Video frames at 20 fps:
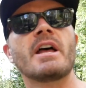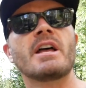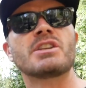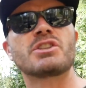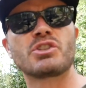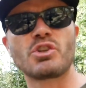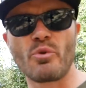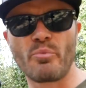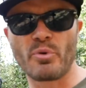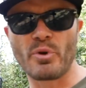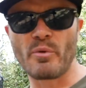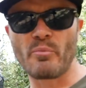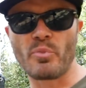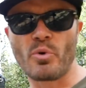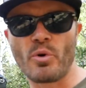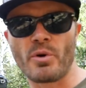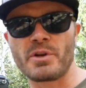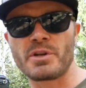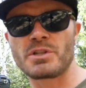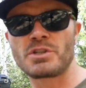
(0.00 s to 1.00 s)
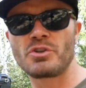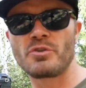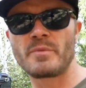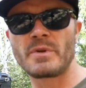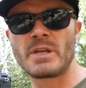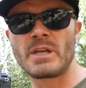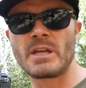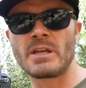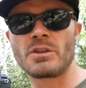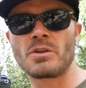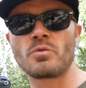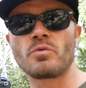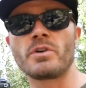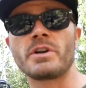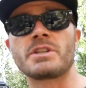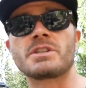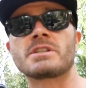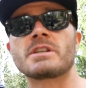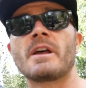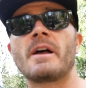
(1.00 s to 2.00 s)
super important to me in the
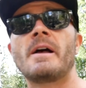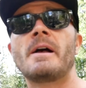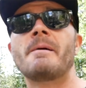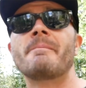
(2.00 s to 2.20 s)
woods.